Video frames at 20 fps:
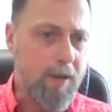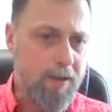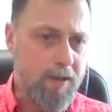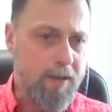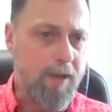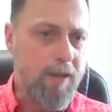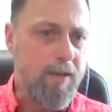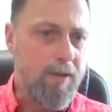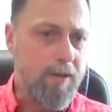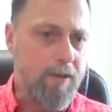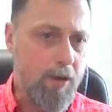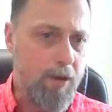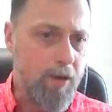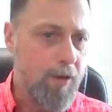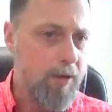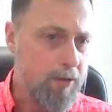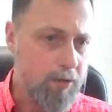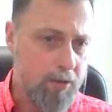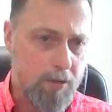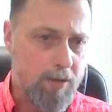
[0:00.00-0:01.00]
estate
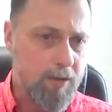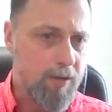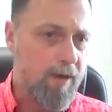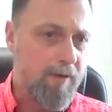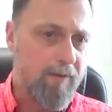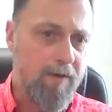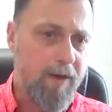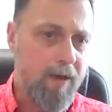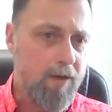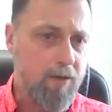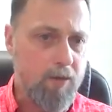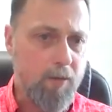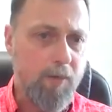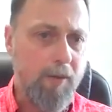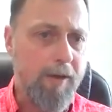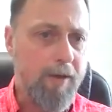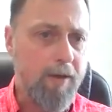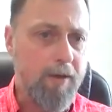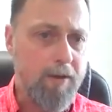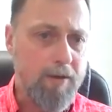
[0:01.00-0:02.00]
attorneys, just like financial
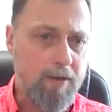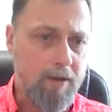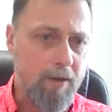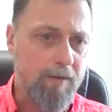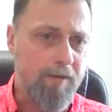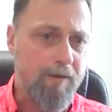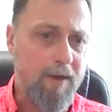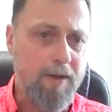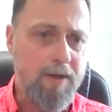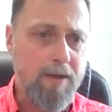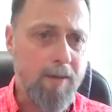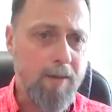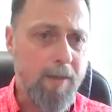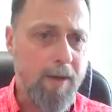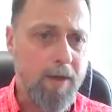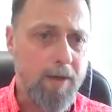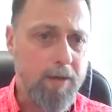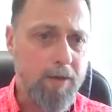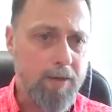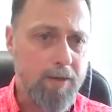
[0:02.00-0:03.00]
planners, find
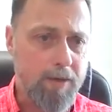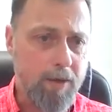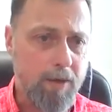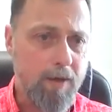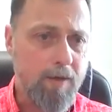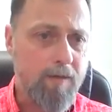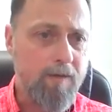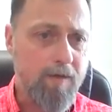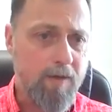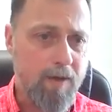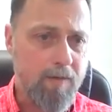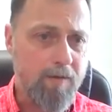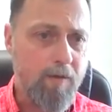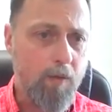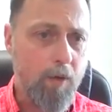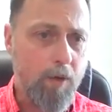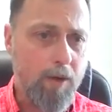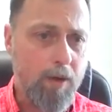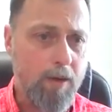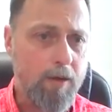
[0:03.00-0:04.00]
somebody who's a good fit
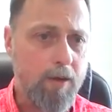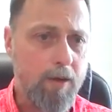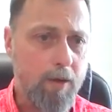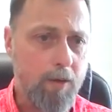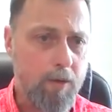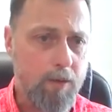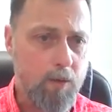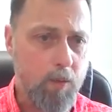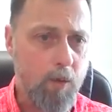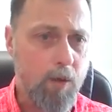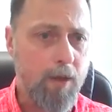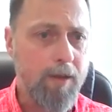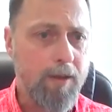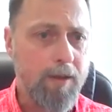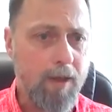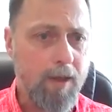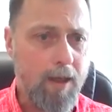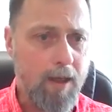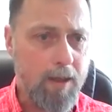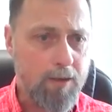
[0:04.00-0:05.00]
for you, who's
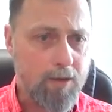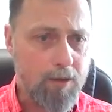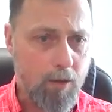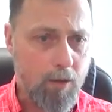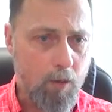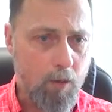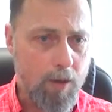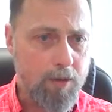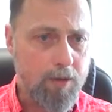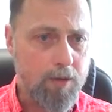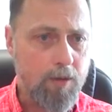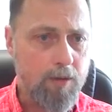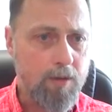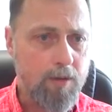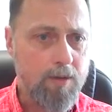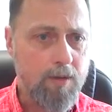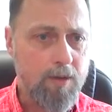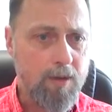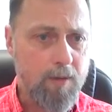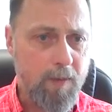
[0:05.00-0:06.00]
willing to answer
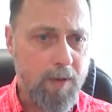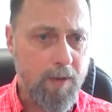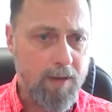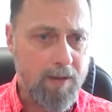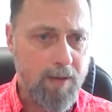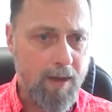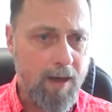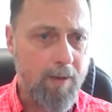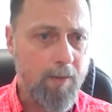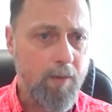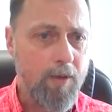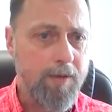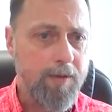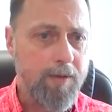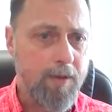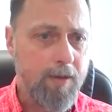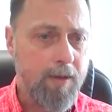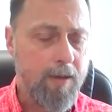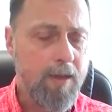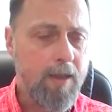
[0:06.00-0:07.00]
questions and spend time with
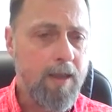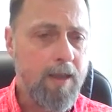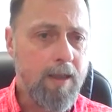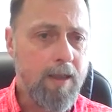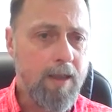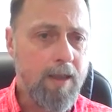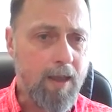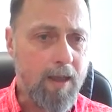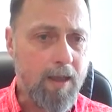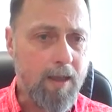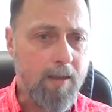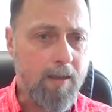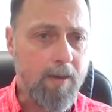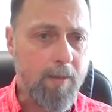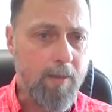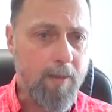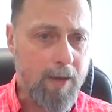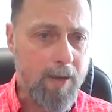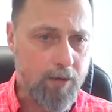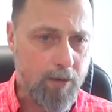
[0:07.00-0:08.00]
you, and
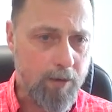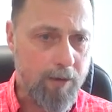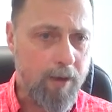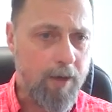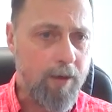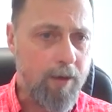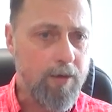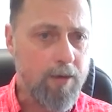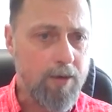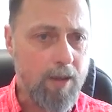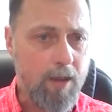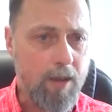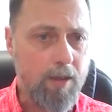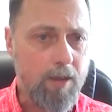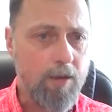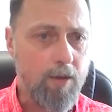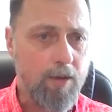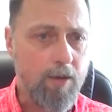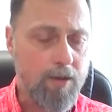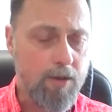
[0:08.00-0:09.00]
make sure they
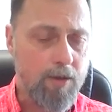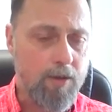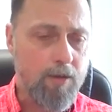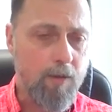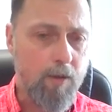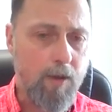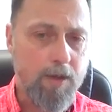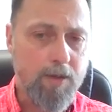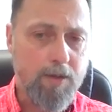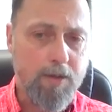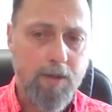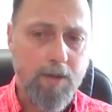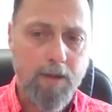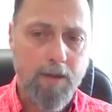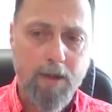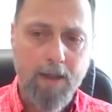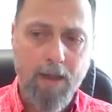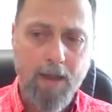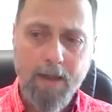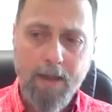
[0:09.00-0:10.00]
understand your
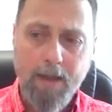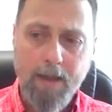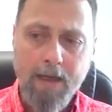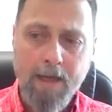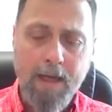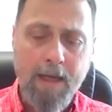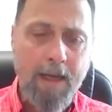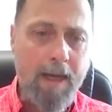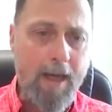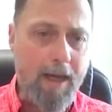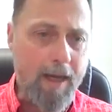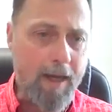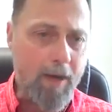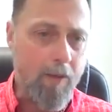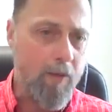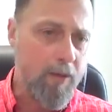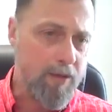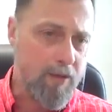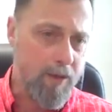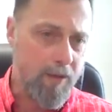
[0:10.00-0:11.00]
situation. And I
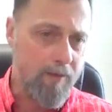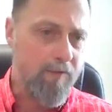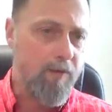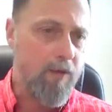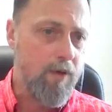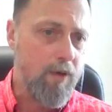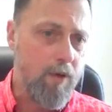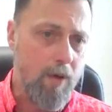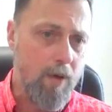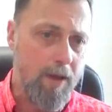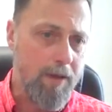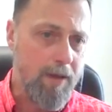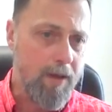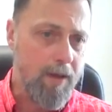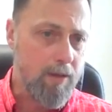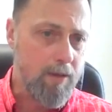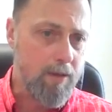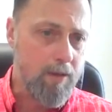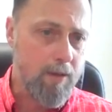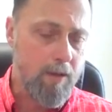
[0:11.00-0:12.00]
want to say, for you, I
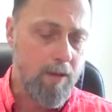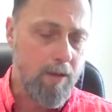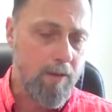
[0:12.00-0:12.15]
think it's